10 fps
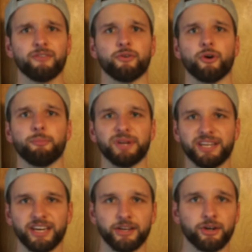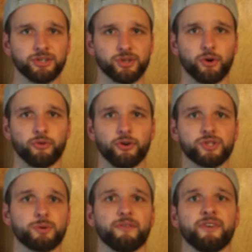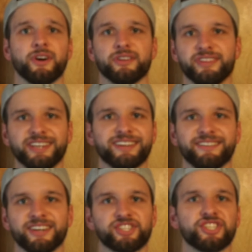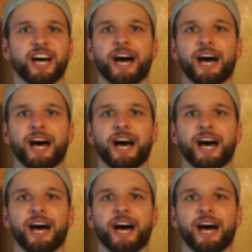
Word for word: For beginners or those who are very deconditioned,